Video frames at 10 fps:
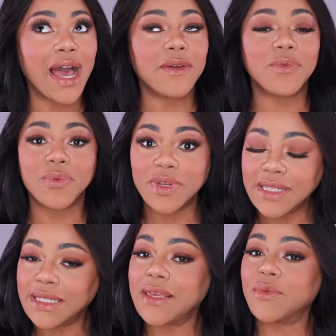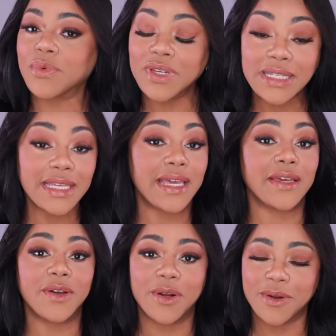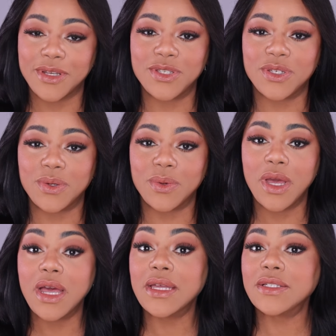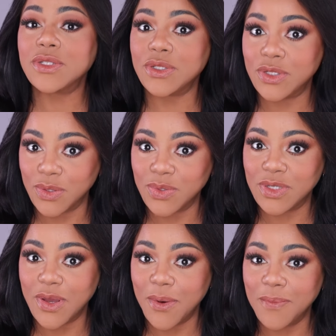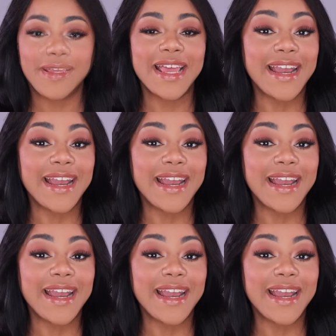I really, really encourage you to do so.